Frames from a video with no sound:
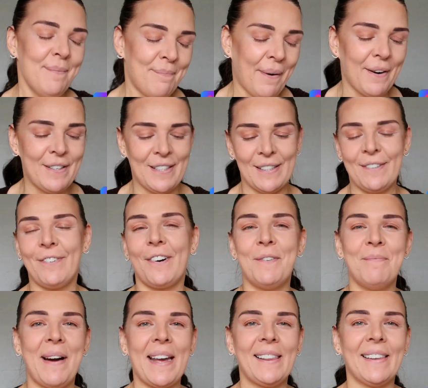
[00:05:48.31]
Purchase
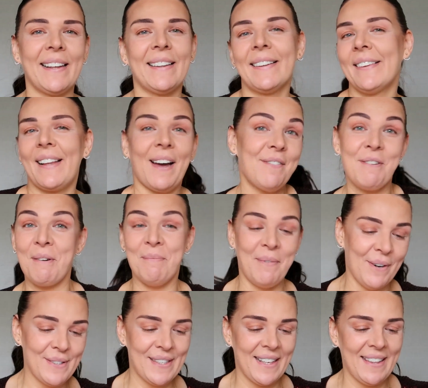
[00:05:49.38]
from my link. Love you
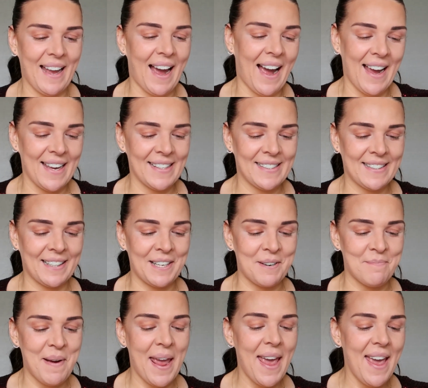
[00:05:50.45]
more than ice
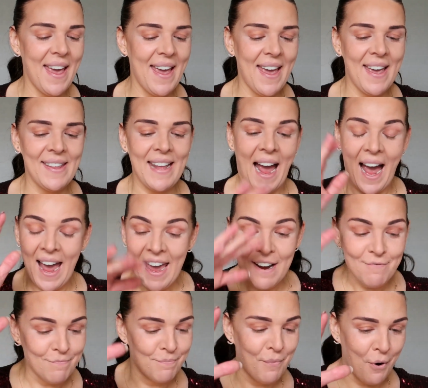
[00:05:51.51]
cream. And I
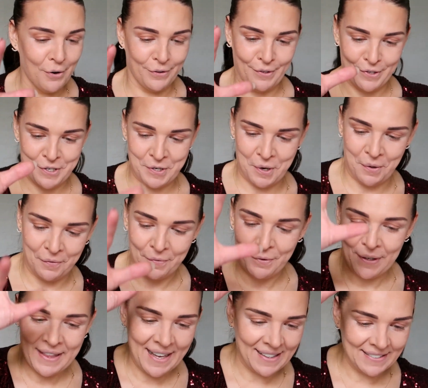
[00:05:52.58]
have more to show.
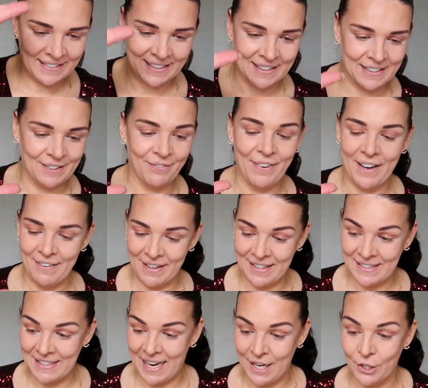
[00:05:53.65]
What else? It's very
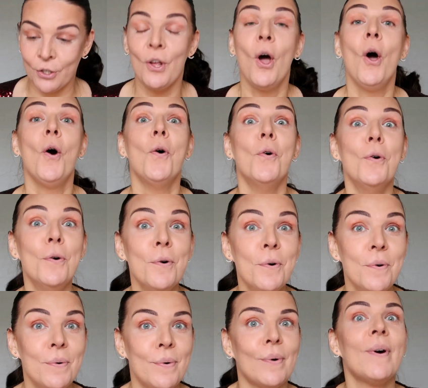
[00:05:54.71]
exciting.
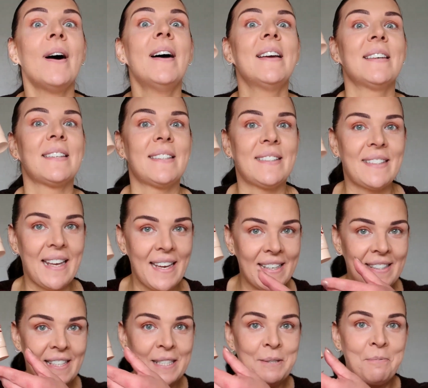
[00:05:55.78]
Ooh,
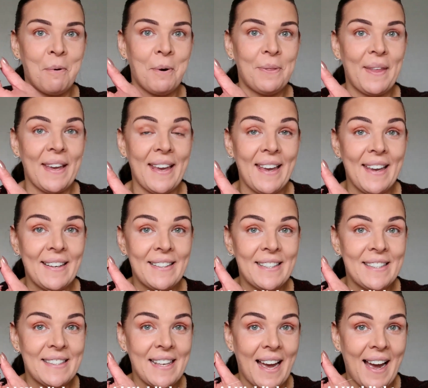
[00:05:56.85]
this is what
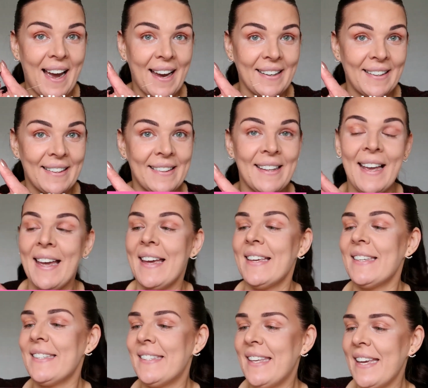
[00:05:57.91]
excited.
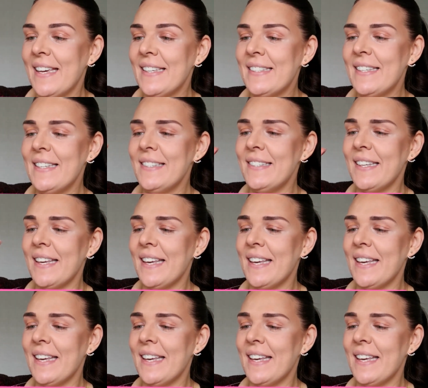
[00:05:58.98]
This is